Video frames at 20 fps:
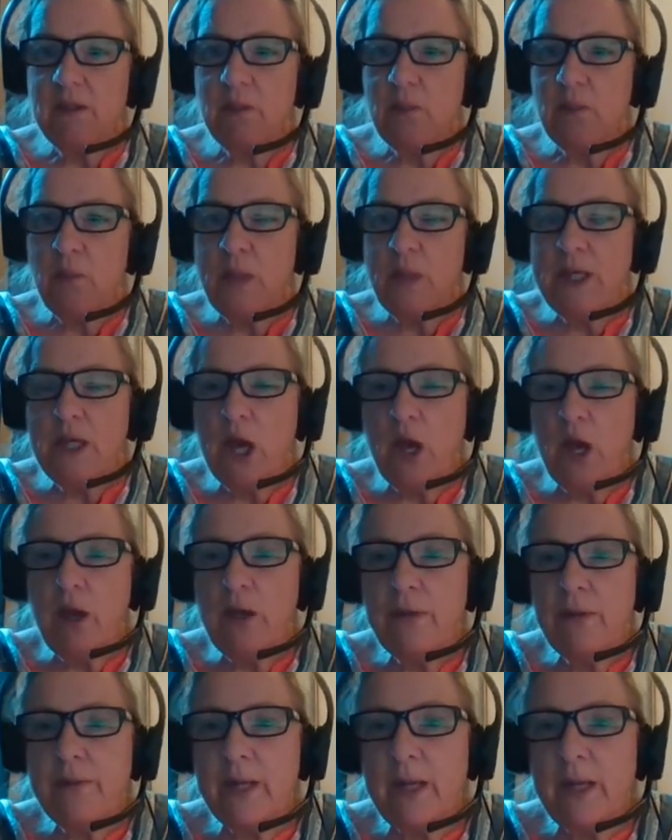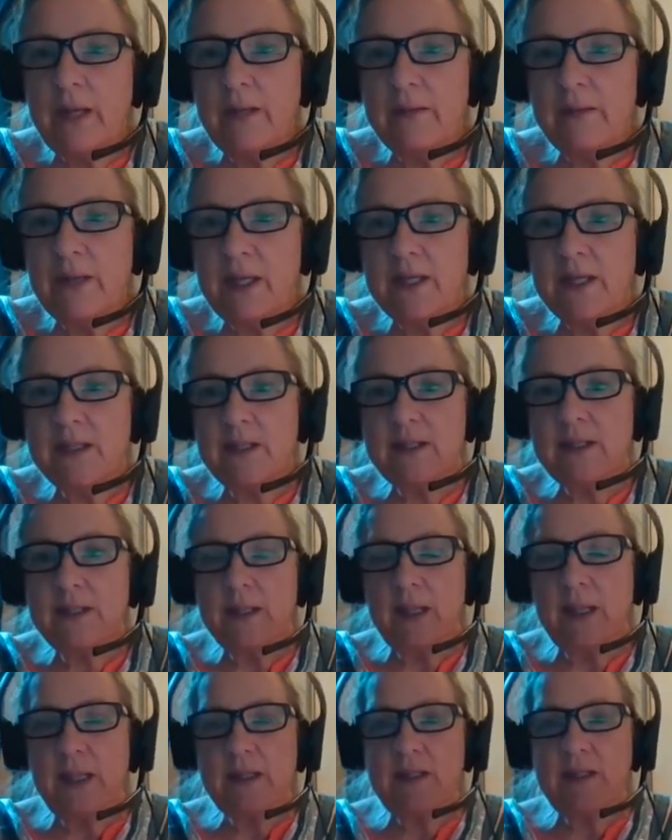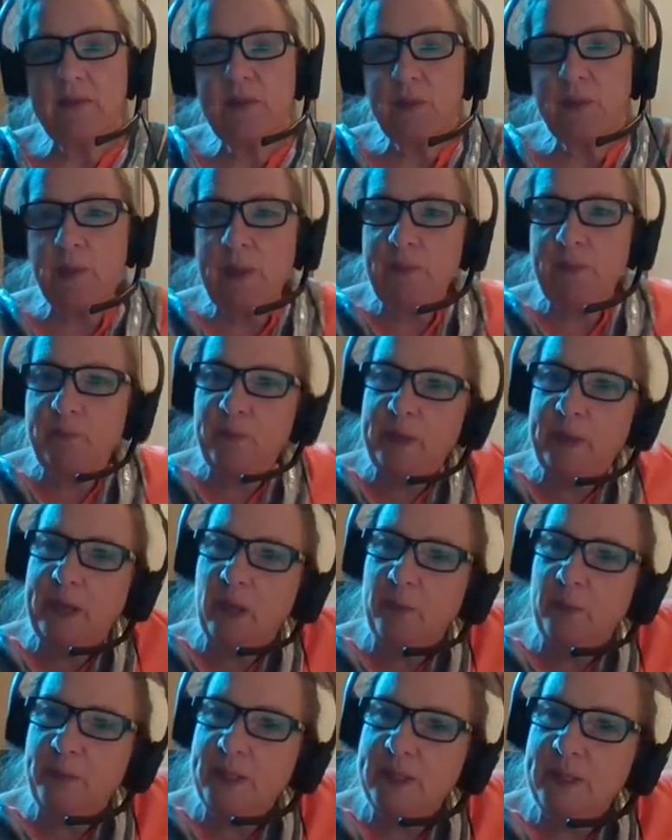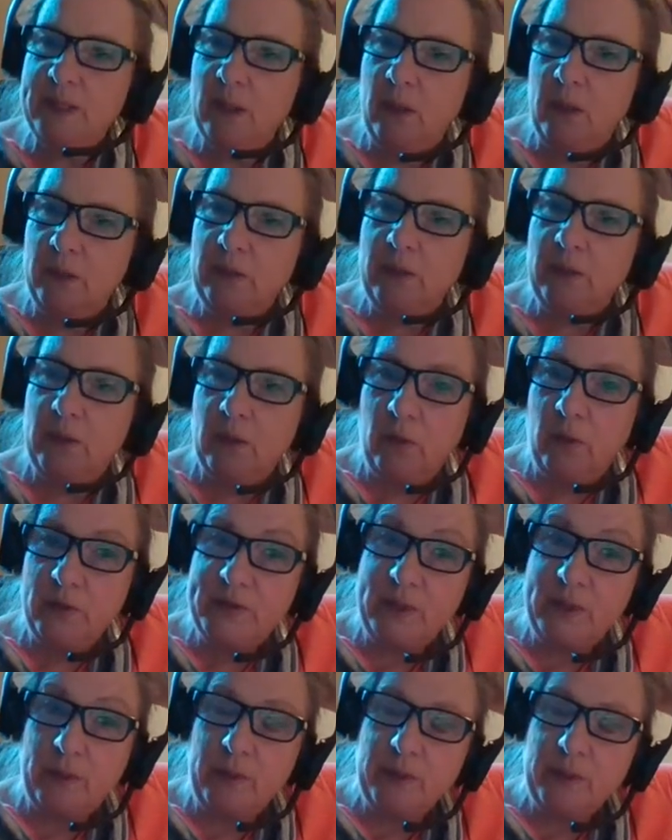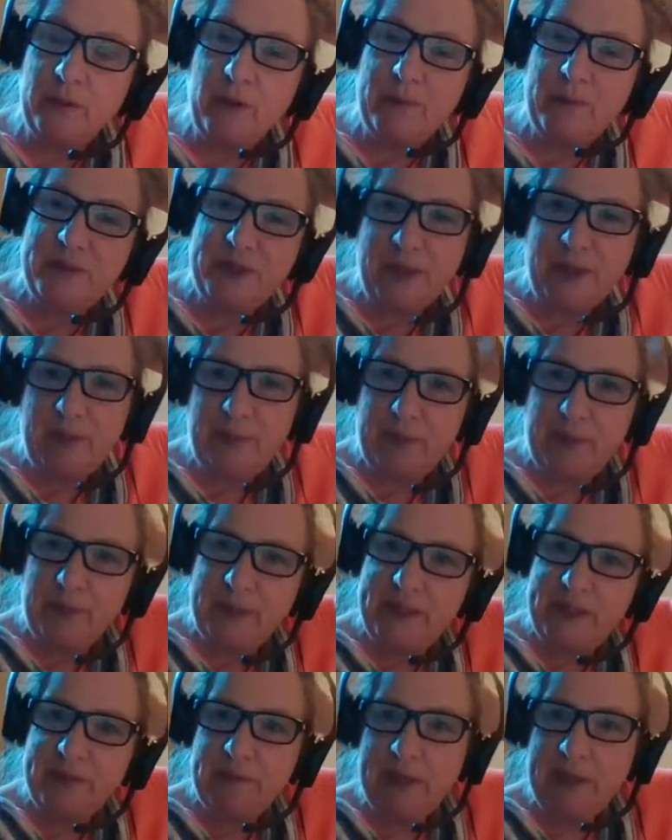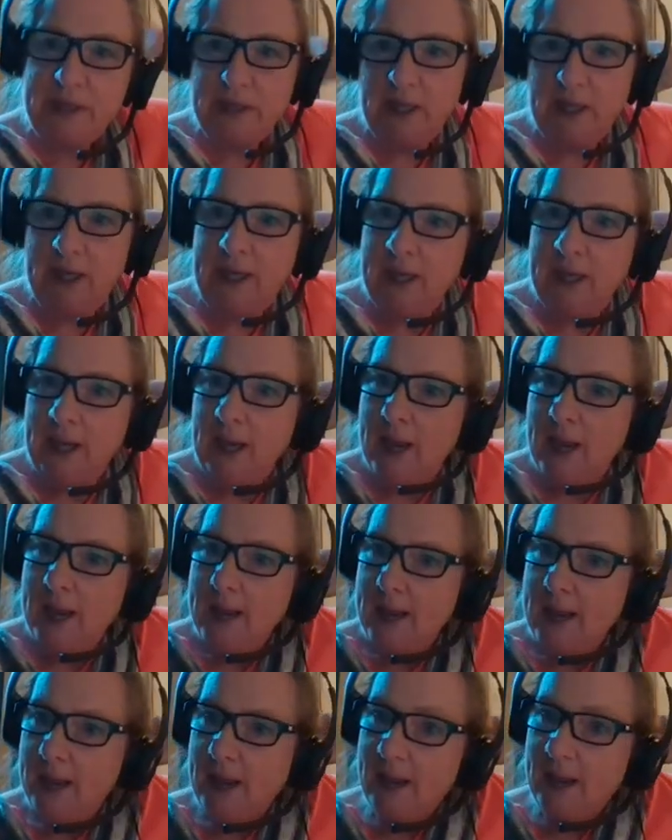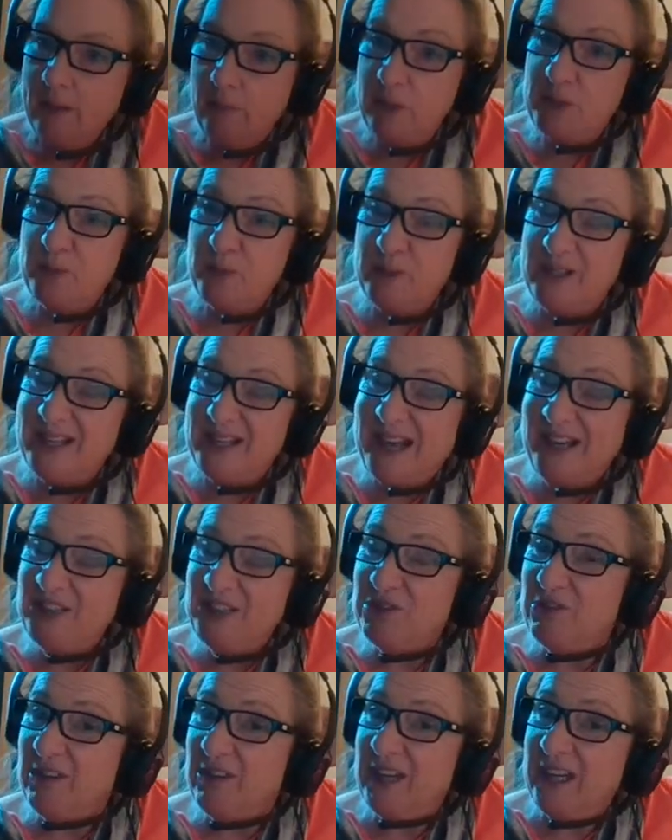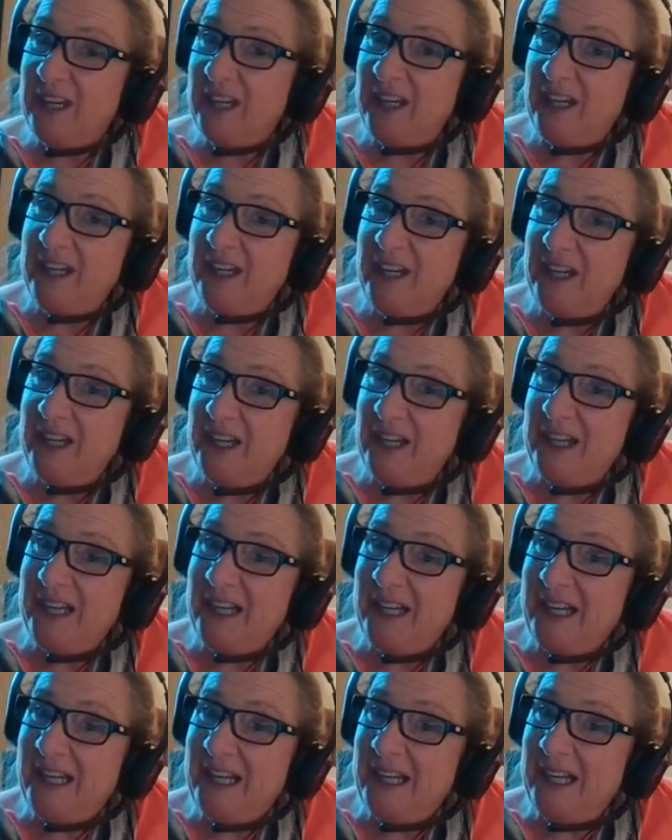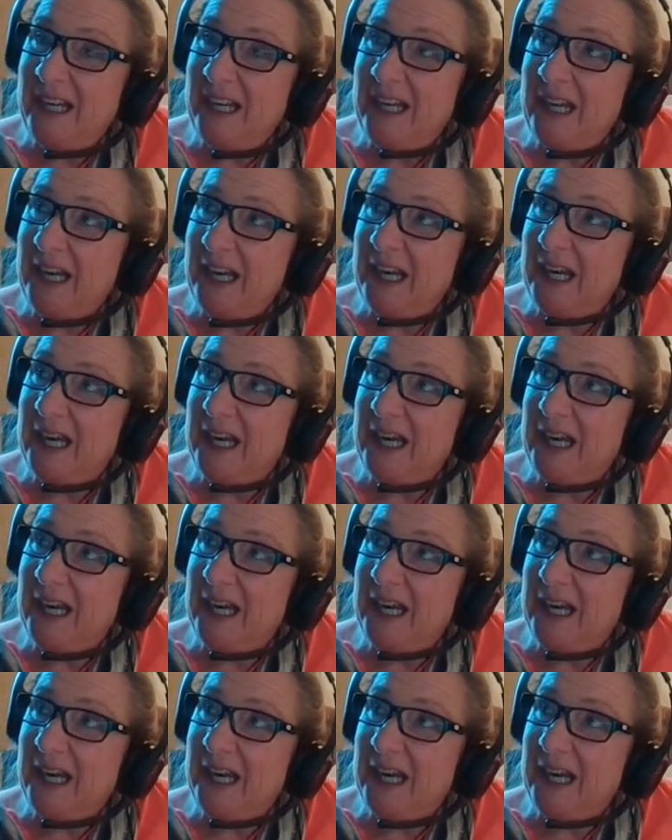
we know that there's a selective sweep for kelpies on also on chromosome 3, strangely, uh, which was actually in